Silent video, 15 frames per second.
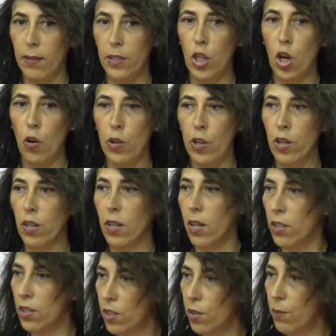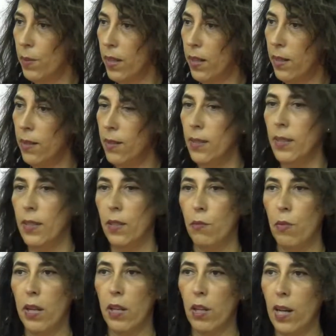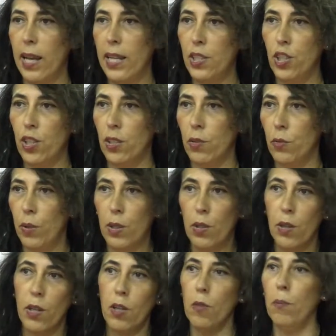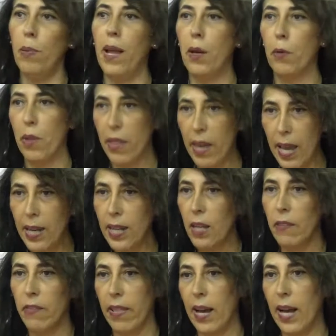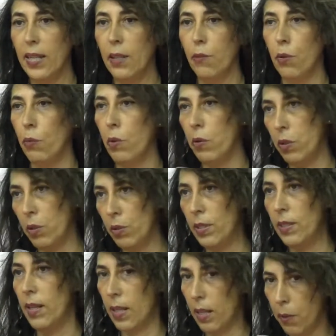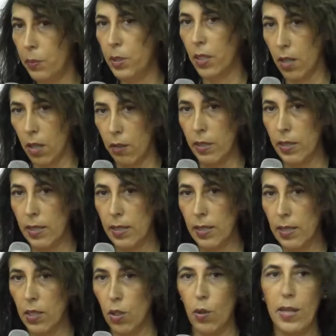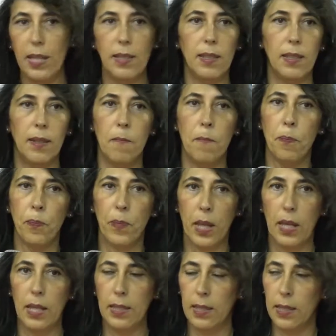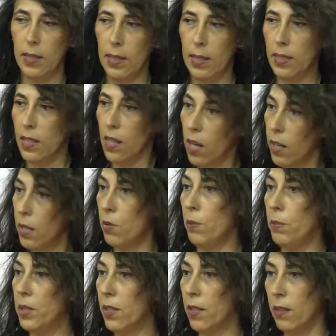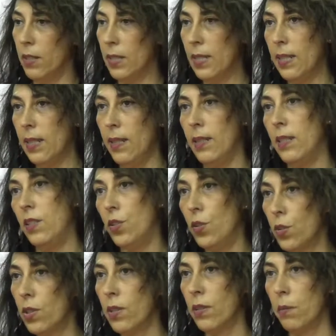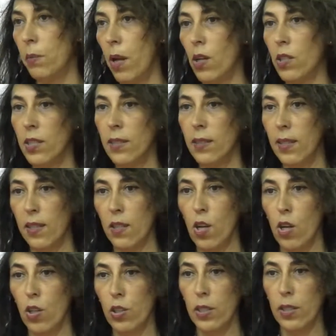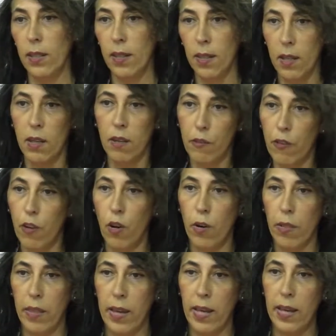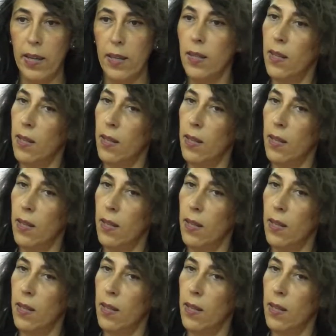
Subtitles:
know your customer regulation. We couldn't comply with any of that if we were using a cryptocurrency. So it's not a cryptocurrency. It's using the blockchain technology for the